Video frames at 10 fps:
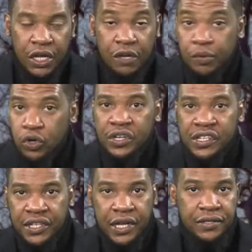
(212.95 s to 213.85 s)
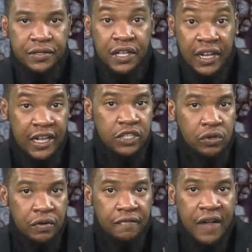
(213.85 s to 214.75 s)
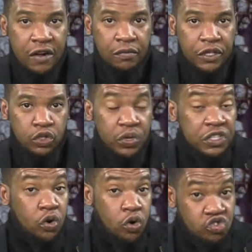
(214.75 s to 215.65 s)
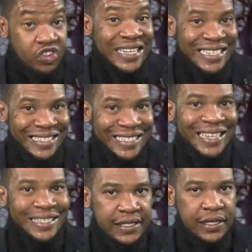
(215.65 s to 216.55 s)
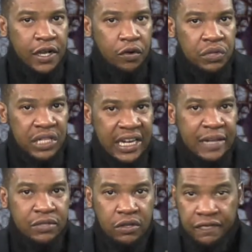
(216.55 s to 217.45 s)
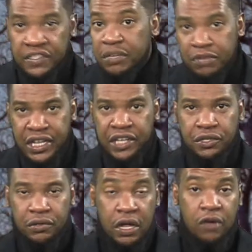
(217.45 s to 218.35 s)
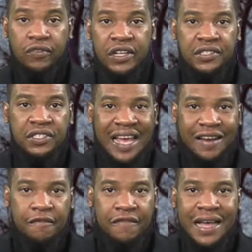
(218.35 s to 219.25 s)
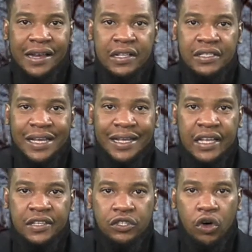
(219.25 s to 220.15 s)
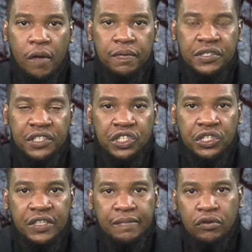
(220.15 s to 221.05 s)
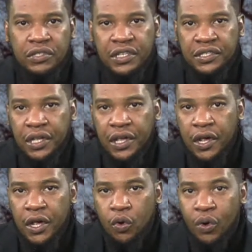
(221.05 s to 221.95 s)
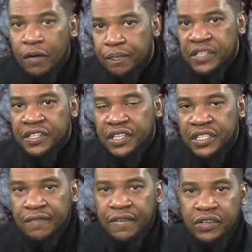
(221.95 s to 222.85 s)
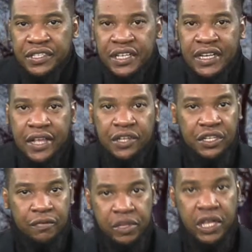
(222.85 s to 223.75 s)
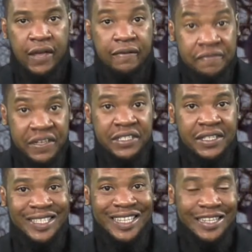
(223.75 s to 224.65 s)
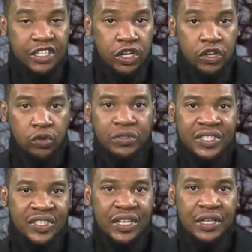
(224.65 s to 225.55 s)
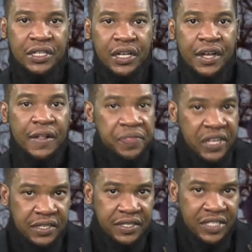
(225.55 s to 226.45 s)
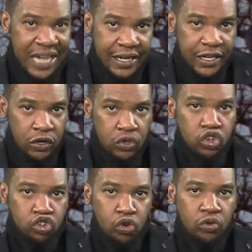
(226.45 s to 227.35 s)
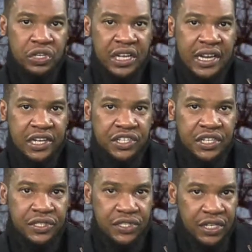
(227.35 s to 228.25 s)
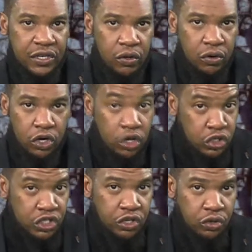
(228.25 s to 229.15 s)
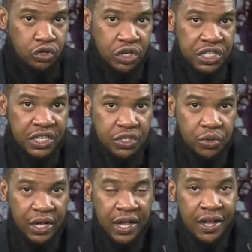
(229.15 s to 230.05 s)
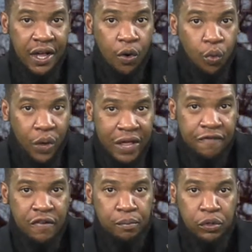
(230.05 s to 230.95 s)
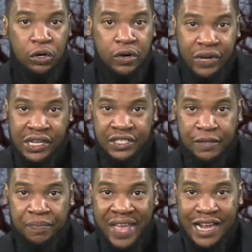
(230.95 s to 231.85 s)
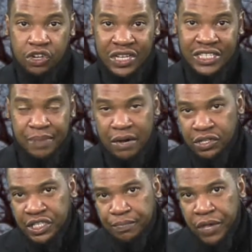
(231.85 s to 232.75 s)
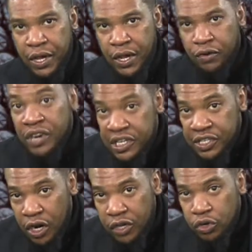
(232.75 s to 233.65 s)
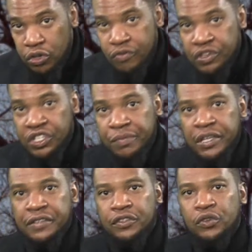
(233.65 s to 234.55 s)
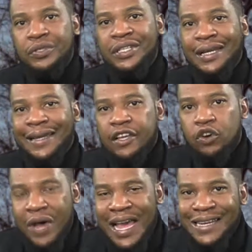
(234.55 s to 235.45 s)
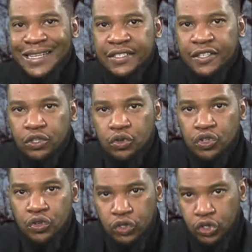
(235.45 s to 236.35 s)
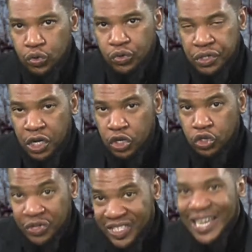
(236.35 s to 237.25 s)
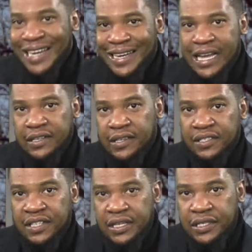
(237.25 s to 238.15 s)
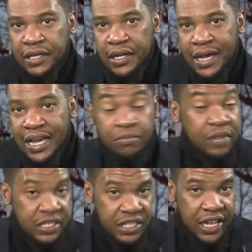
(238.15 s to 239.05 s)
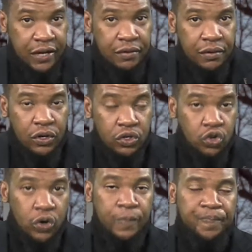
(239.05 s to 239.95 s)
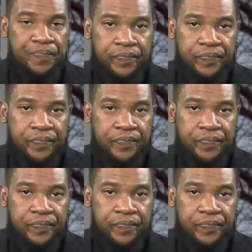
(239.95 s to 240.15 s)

In Burundi's case, the electoral environment was already tense, with claims of intimidation, arrests, and violence against opposition supporters. While President Evariste Ndayishimiye faces internal dissent, these tightly controlled elections signal a continued trajectory away from pluralism and transparency. Critics argue the regime is using legal and institutional tools to sideline dissent and maintain control.